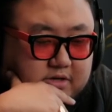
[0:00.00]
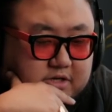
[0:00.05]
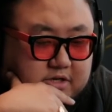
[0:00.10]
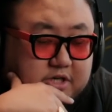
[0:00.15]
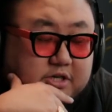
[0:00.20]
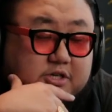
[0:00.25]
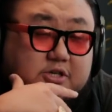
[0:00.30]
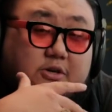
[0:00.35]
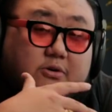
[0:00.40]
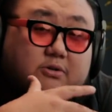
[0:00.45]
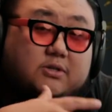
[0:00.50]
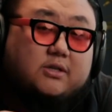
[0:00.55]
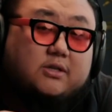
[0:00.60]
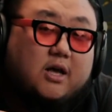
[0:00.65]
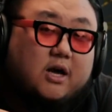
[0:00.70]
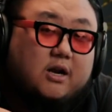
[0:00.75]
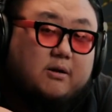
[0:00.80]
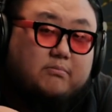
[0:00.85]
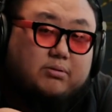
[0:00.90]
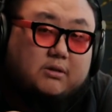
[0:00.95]
She shows
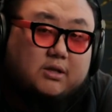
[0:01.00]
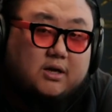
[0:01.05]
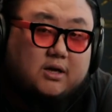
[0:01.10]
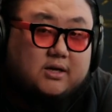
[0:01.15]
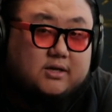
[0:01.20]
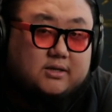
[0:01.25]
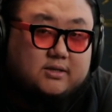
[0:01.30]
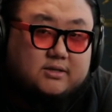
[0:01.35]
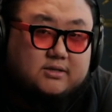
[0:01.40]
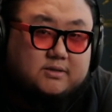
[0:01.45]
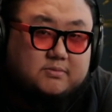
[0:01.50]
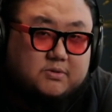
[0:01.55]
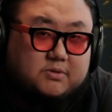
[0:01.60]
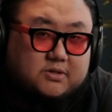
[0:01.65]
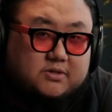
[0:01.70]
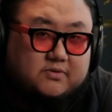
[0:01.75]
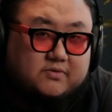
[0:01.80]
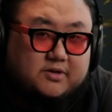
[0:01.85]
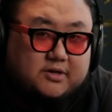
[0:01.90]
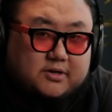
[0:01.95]
a lot of blood in this
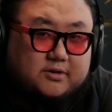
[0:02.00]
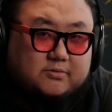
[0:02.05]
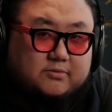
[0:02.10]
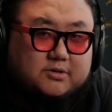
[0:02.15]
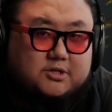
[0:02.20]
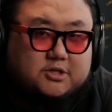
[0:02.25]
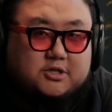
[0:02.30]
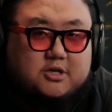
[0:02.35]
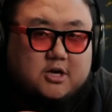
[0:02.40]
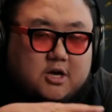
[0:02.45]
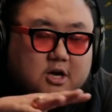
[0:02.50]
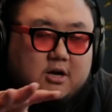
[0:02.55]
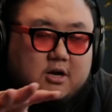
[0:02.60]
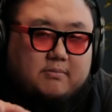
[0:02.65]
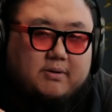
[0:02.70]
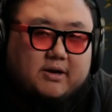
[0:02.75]
music video, which